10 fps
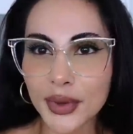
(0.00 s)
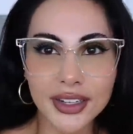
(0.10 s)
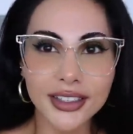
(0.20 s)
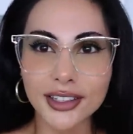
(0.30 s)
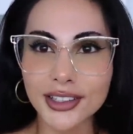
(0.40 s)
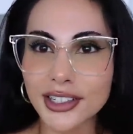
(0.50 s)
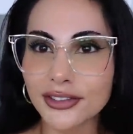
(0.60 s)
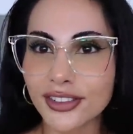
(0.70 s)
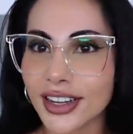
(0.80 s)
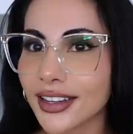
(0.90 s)
but a little
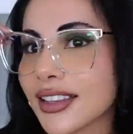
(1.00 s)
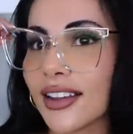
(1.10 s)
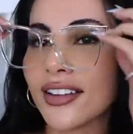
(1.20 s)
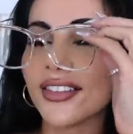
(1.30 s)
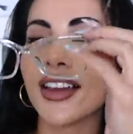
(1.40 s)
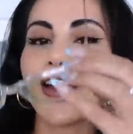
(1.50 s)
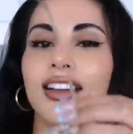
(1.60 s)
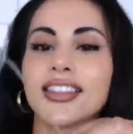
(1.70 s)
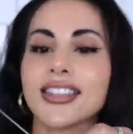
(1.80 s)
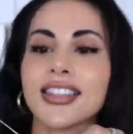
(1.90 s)
different. Love
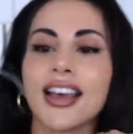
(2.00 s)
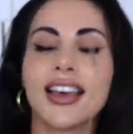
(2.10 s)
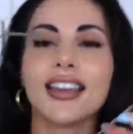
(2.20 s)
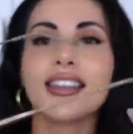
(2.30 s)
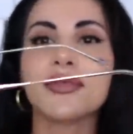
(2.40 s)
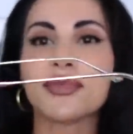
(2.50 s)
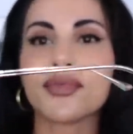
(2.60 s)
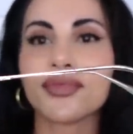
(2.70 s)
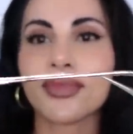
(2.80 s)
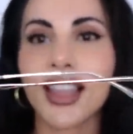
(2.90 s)
how the side
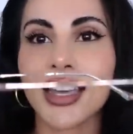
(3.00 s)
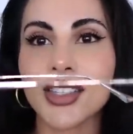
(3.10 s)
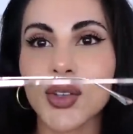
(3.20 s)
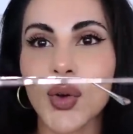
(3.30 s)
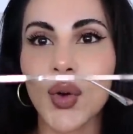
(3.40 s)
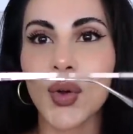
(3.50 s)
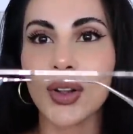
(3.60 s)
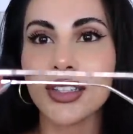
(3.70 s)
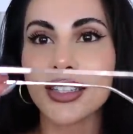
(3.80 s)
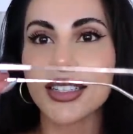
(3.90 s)
is gold.